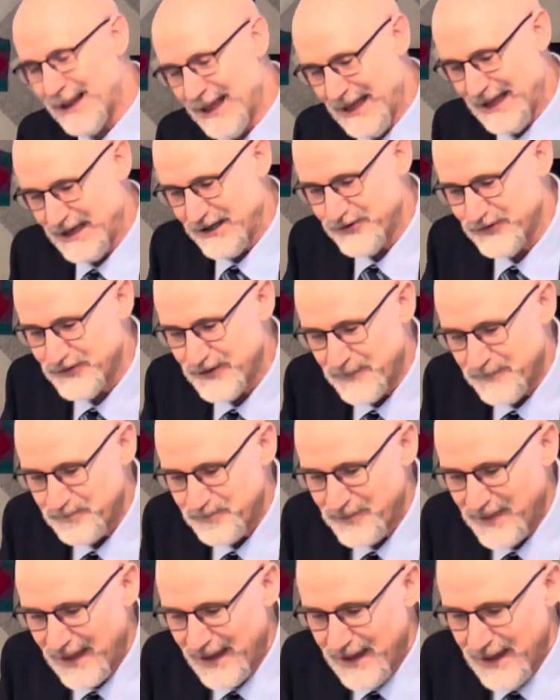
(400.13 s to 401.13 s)
place.
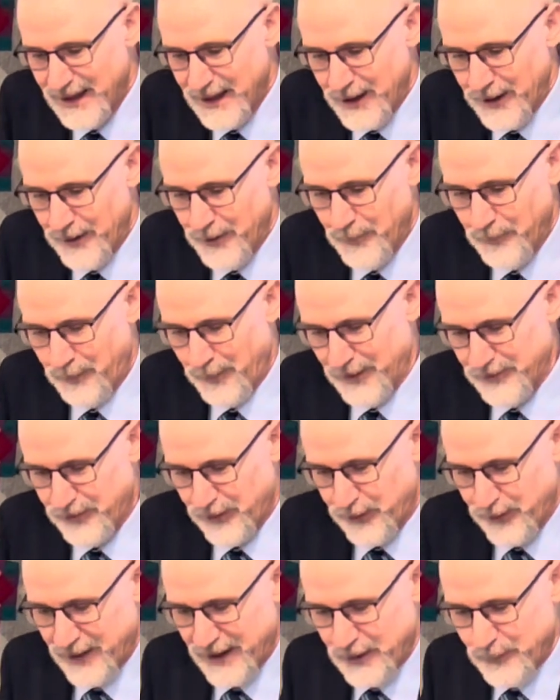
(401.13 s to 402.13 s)
But
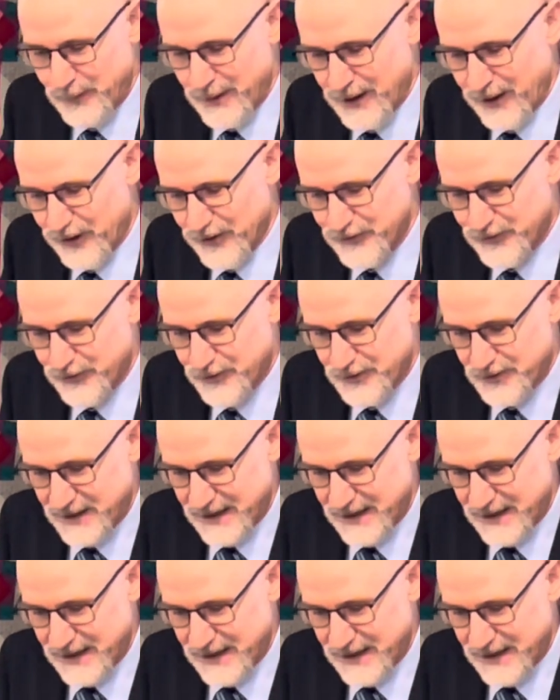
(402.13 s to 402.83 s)
the thing we also